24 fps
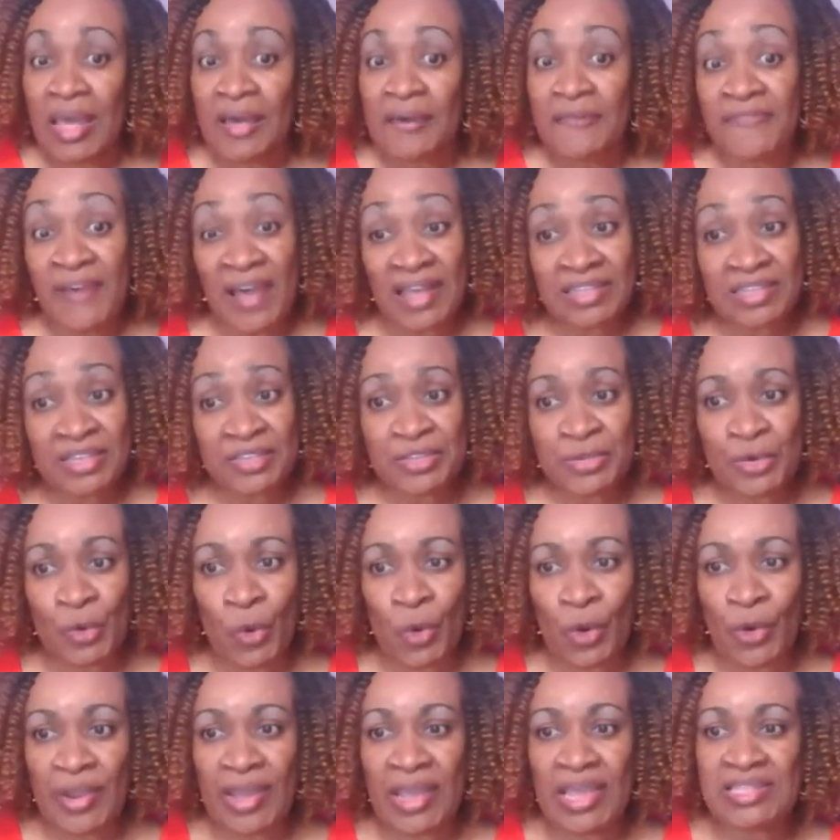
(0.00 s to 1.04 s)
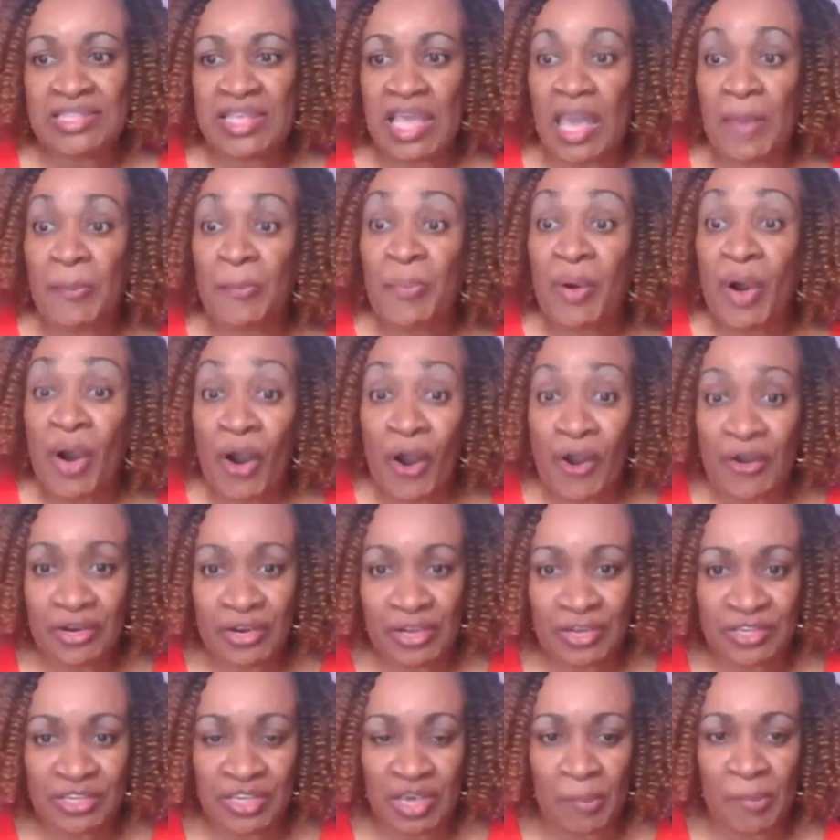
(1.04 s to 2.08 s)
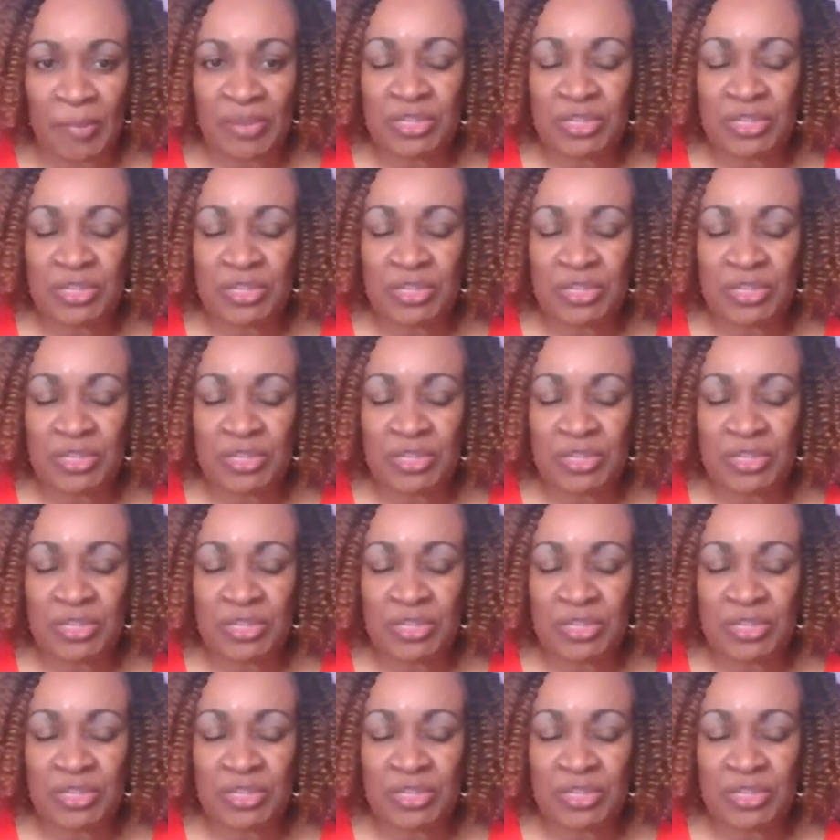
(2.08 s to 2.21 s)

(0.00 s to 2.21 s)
VantageScore is a partnership